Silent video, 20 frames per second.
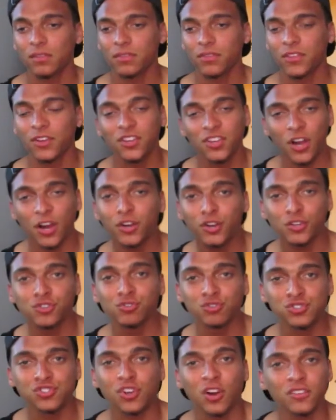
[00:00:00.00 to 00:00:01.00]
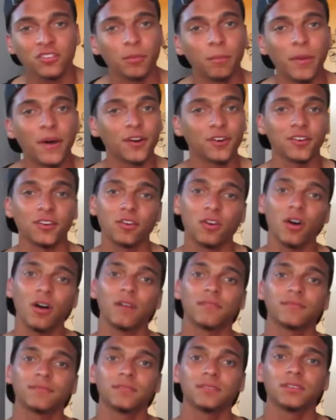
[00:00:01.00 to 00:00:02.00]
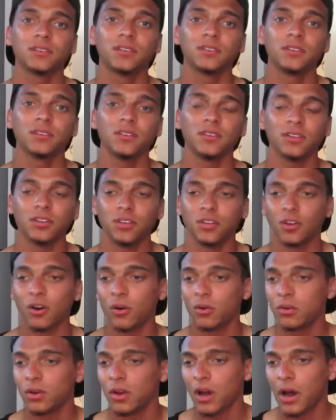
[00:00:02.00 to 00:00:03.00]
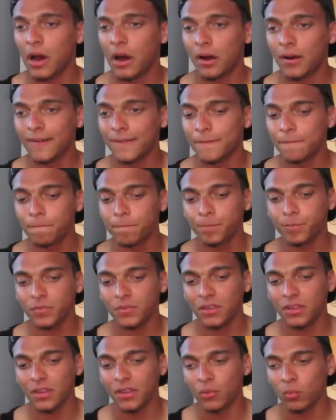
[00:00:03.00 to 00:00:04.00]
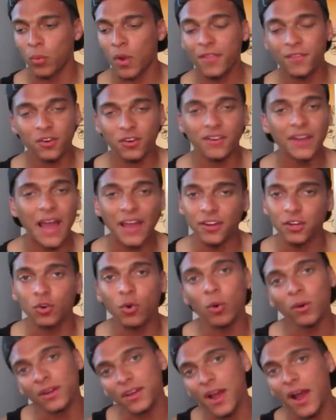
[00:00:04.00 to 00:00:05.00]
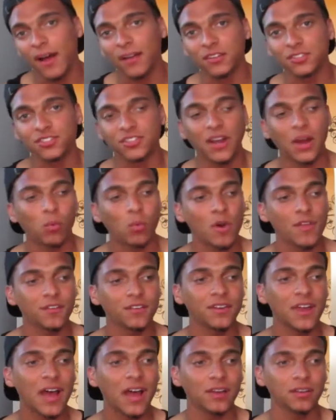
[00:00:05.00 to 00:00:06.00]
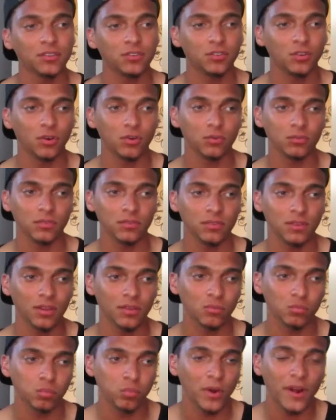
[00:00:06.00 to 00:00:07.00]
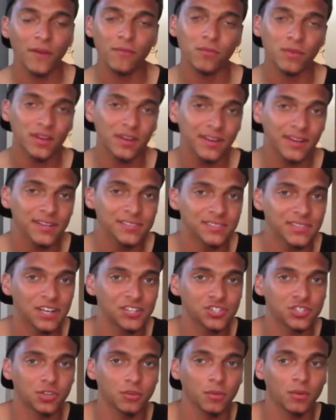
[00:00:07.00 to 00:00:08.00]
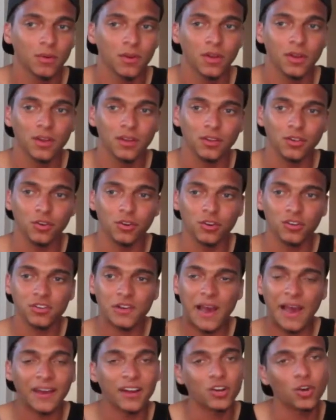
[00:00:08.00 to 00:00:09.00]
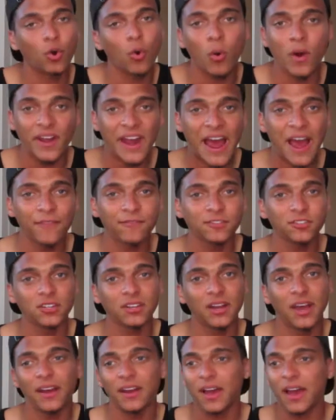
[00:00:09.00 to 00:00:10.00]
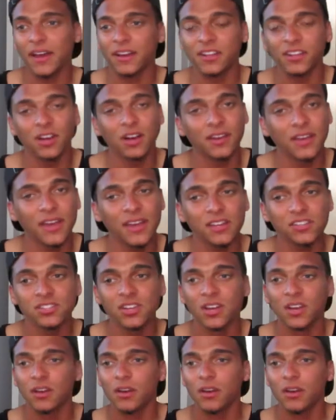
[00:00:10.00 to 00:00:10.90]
the younger you start, the better you're off. You know, whether or not you're going to college or not, whether or not, you know, whatever it is that you're kind of going after at a young age,